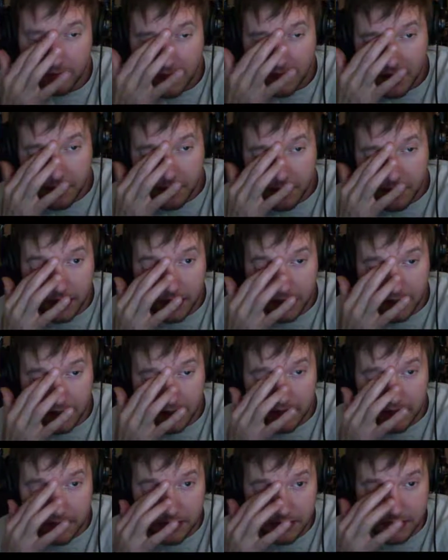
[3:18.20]
money
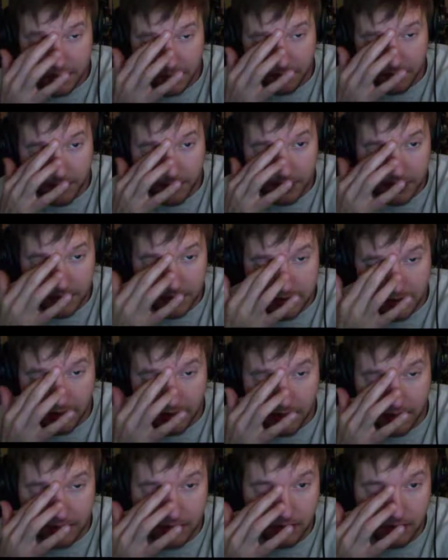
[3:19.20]
into the stock market
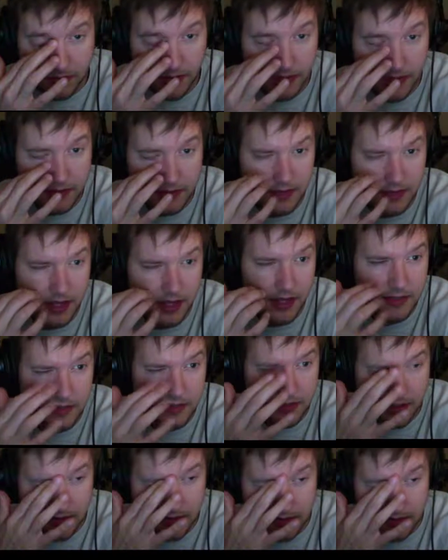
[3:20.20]
starting in 2000
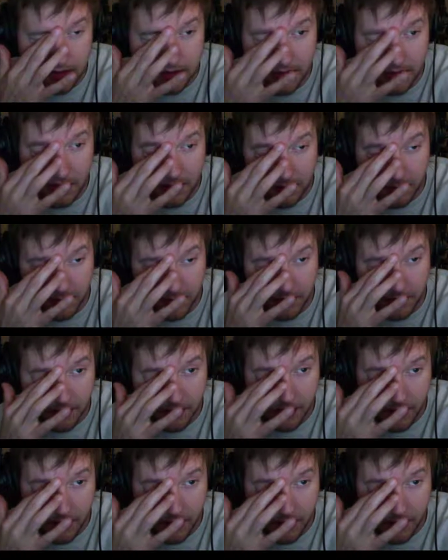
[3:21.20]
hasn't done so terribly.